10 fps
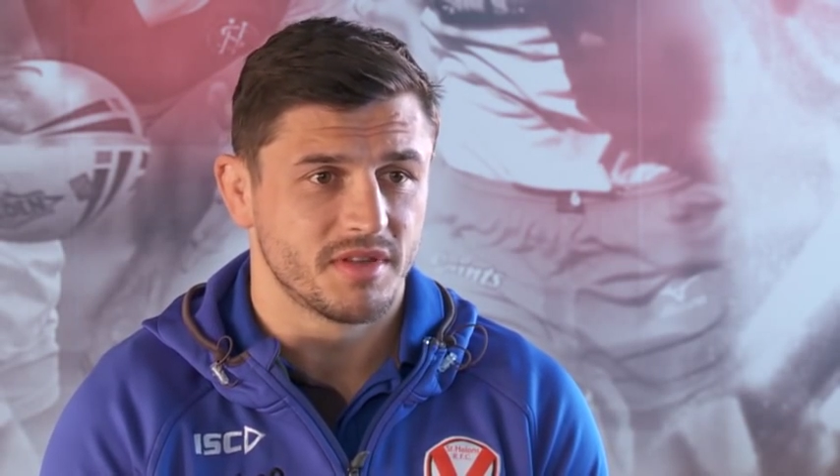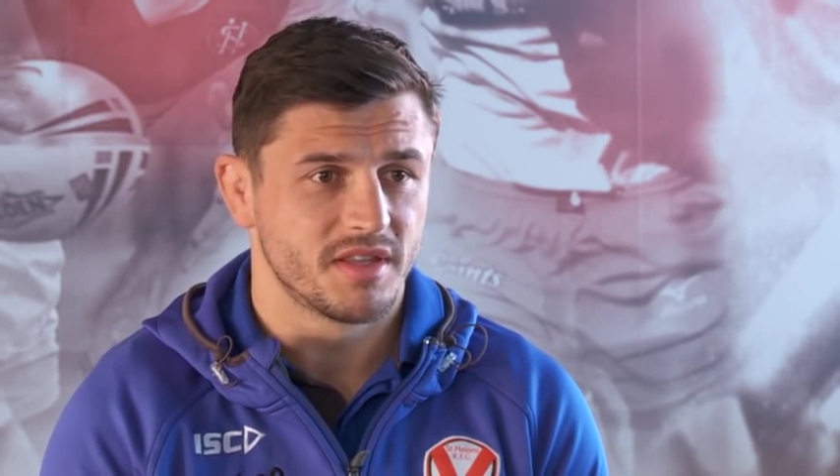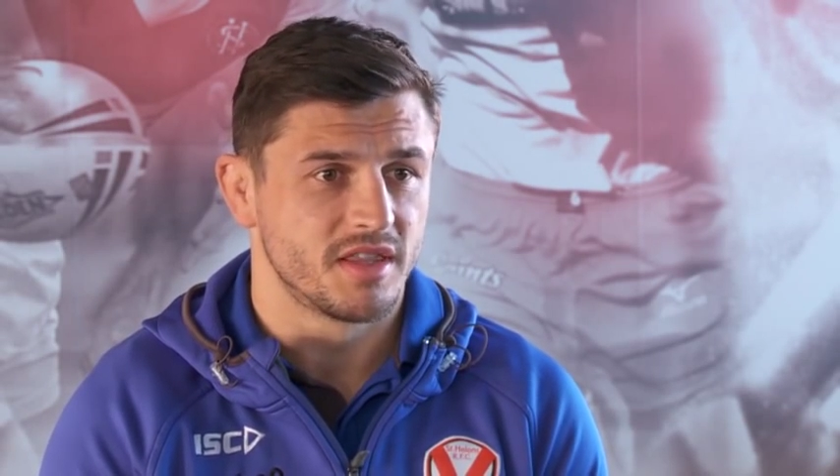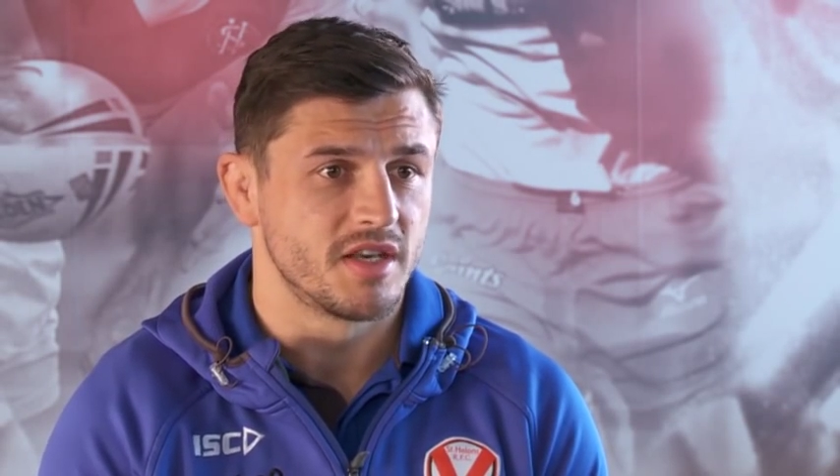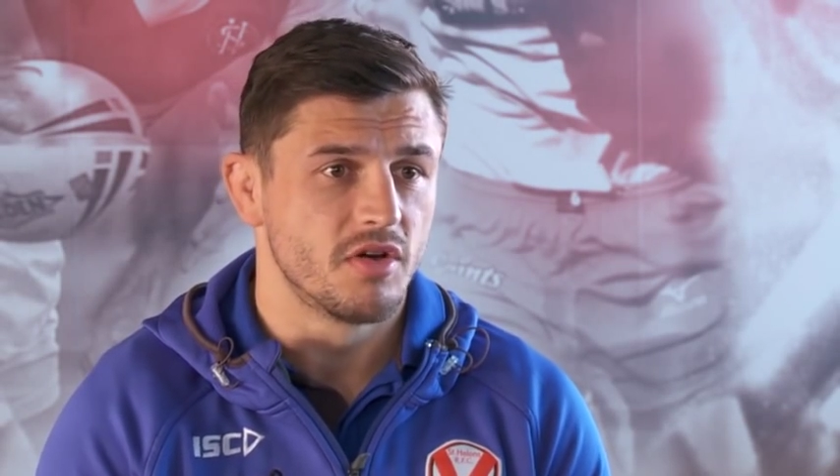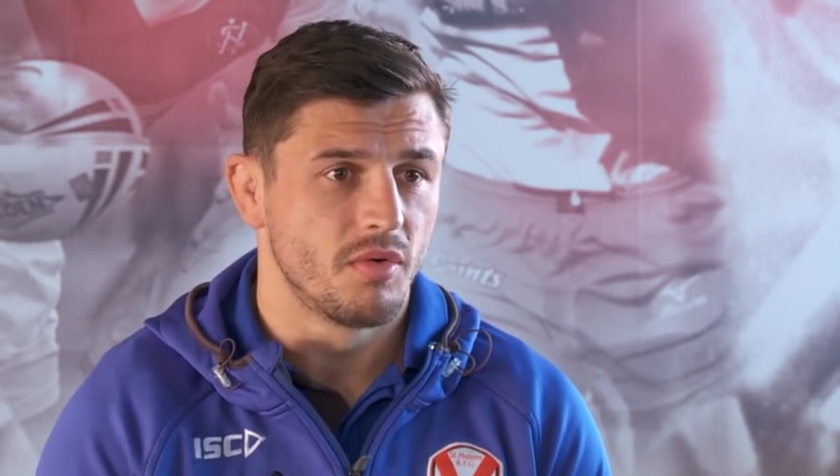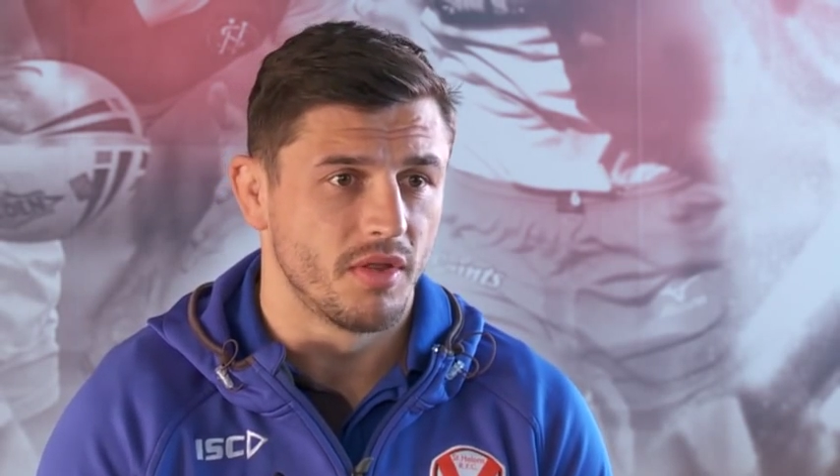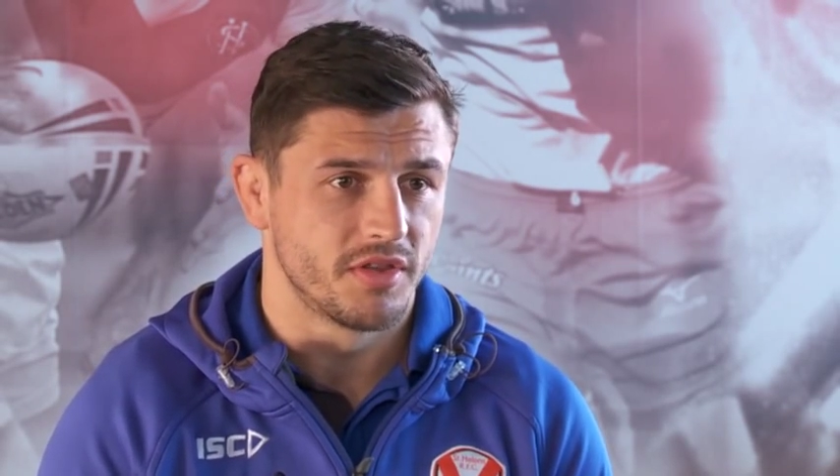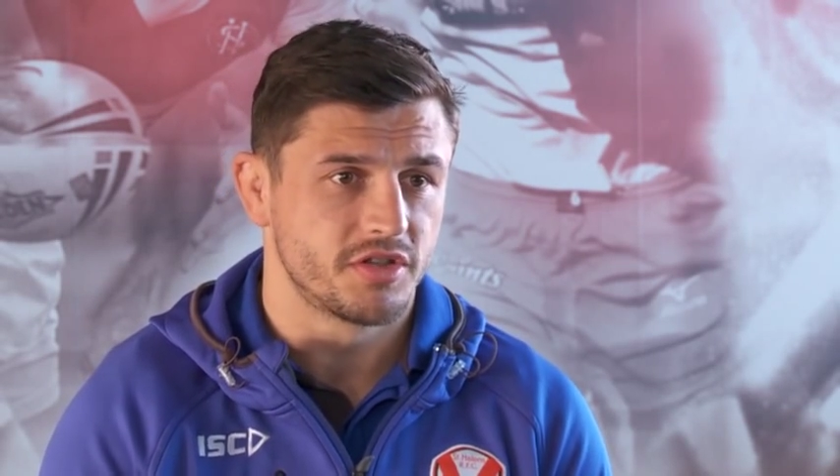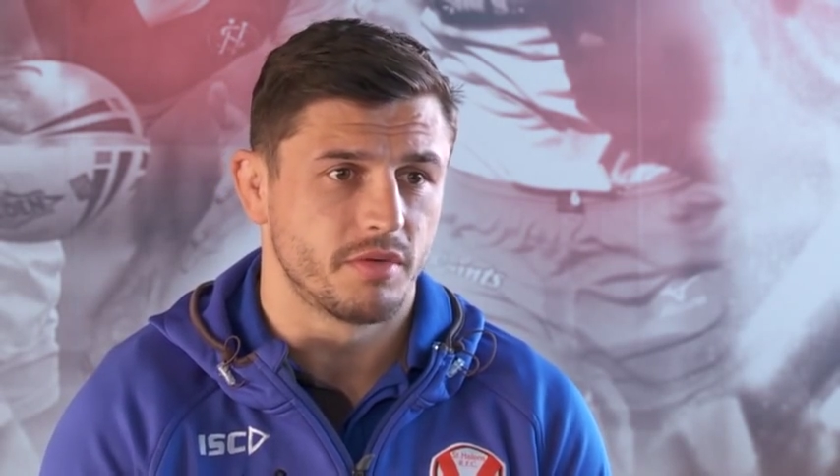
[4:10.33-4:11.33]
They know
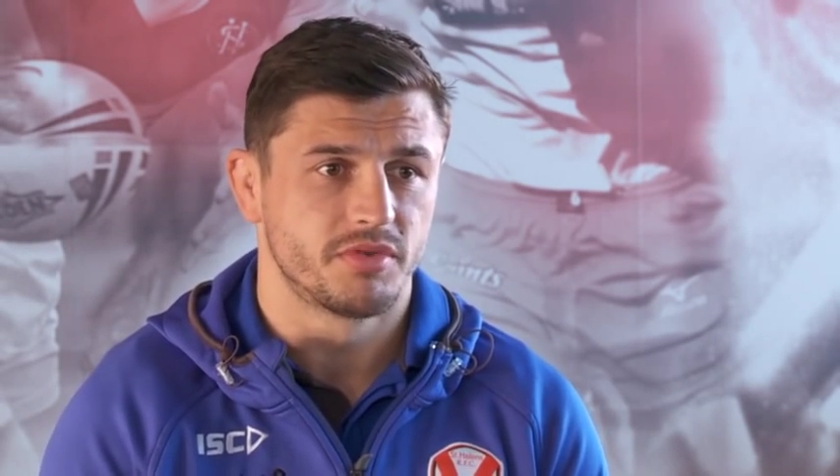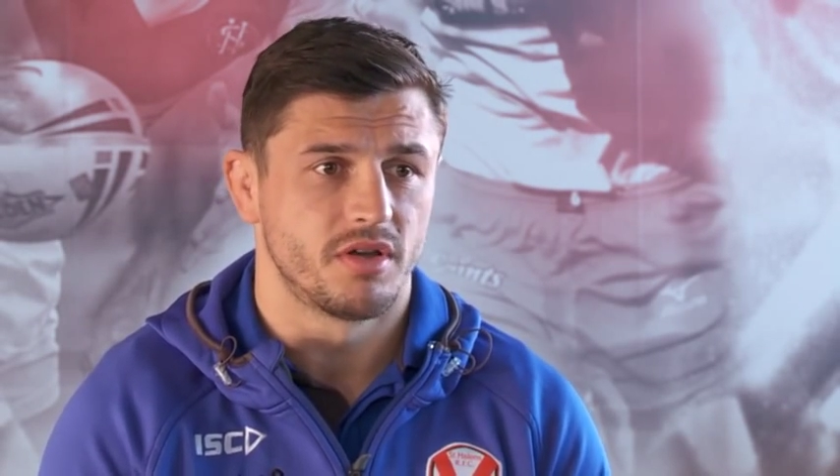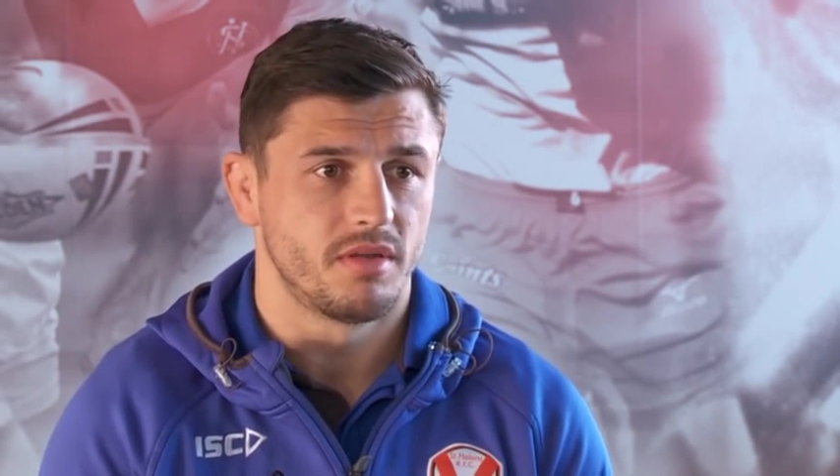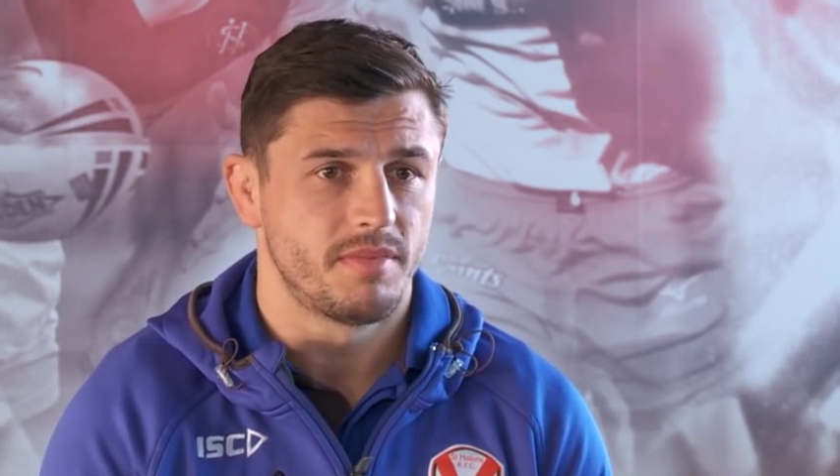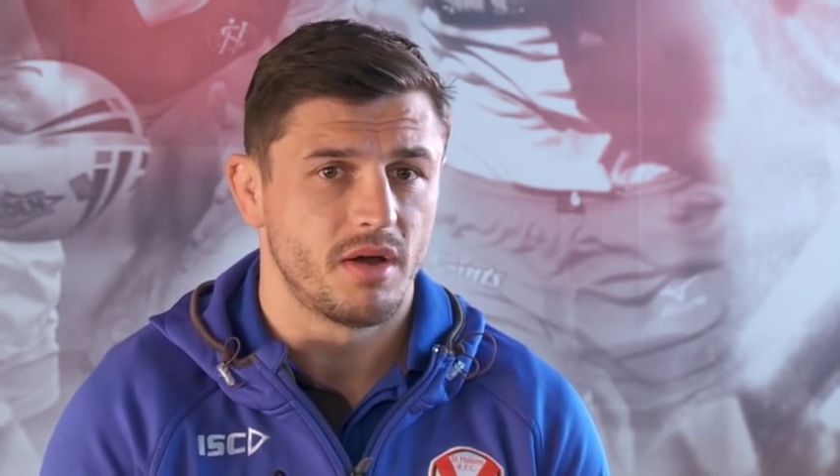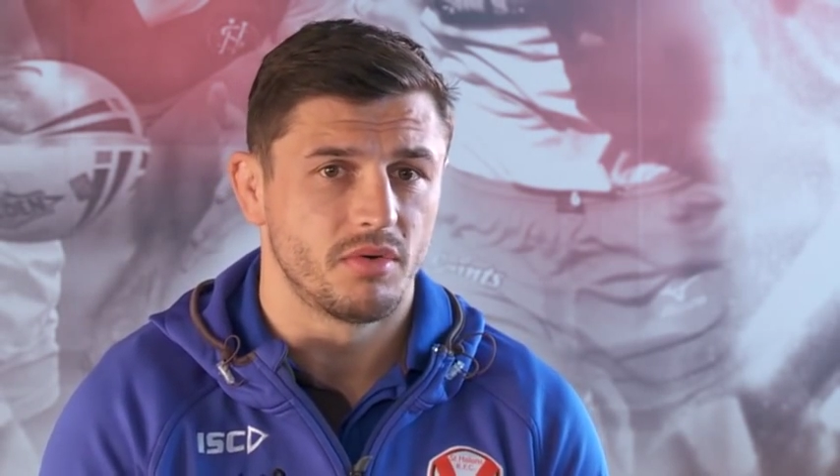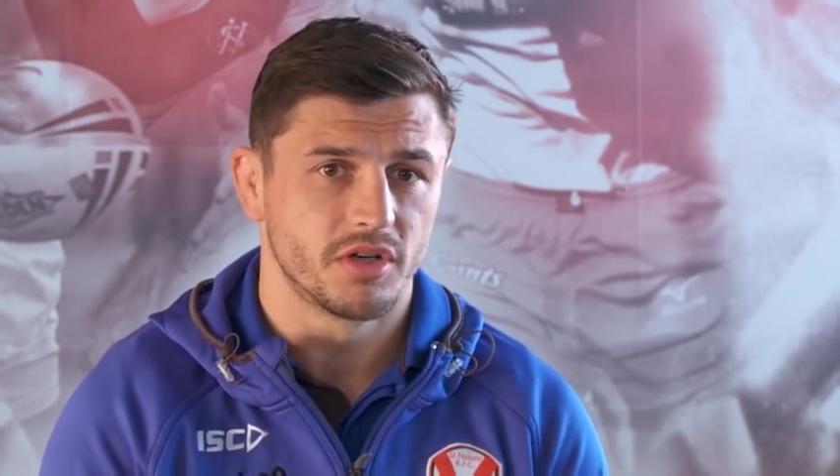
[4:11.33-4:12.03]
what the job's all about.